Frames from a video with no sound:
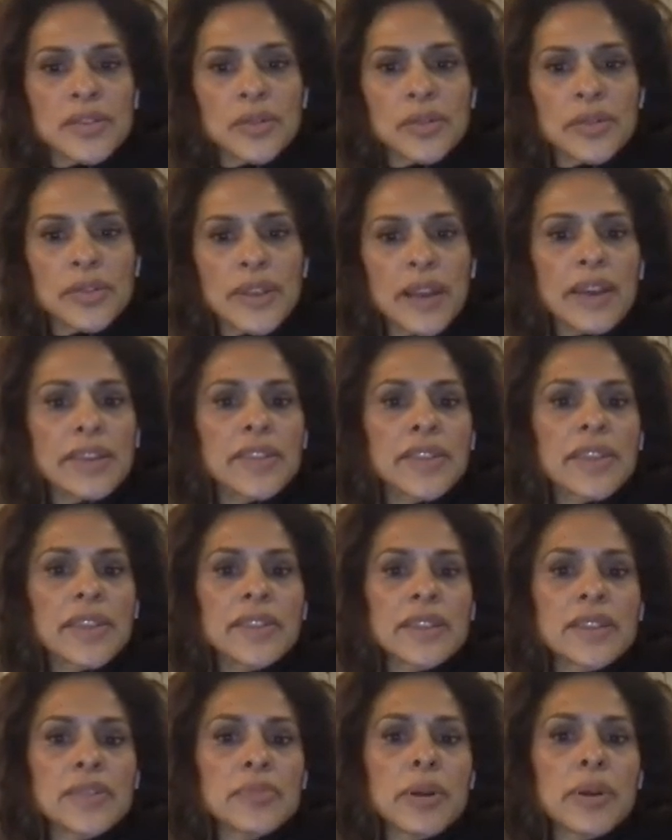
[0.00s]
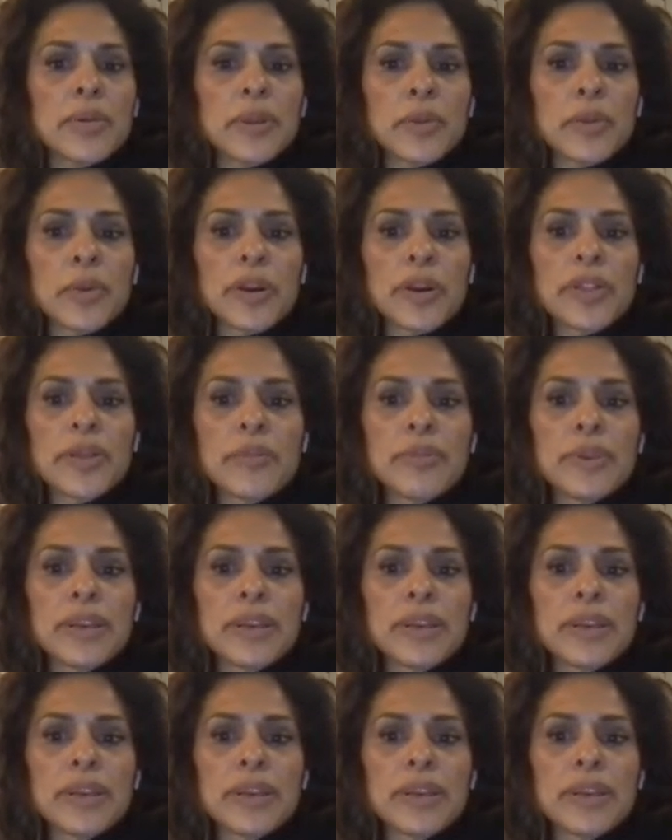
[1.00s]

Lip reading: So I think that's probably one of the